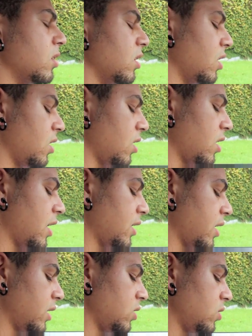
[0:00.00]
Yeah, no,
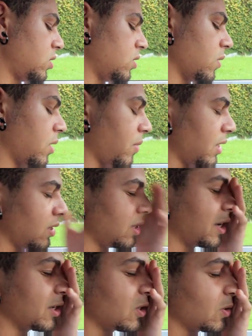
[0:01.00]
I used to, I
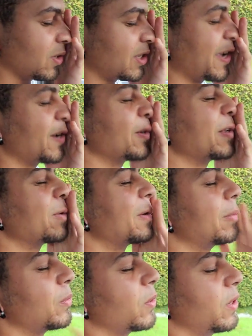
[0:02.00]
did get suicidal at
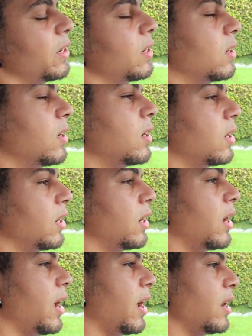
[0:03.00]
one point,
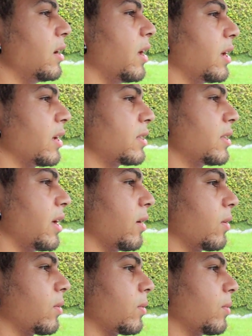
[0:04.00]
and I guess
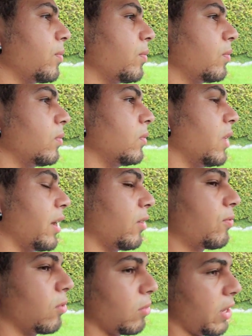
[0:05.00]

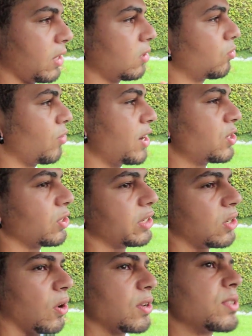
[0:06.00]
from
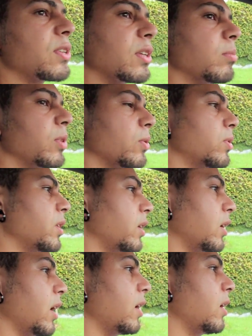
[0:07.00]
gradually constantly
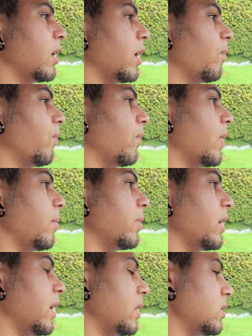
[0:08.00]
building, and I
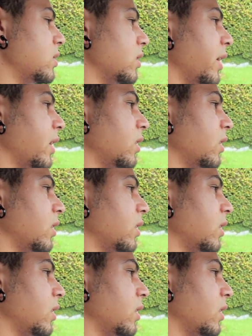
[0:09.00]
began to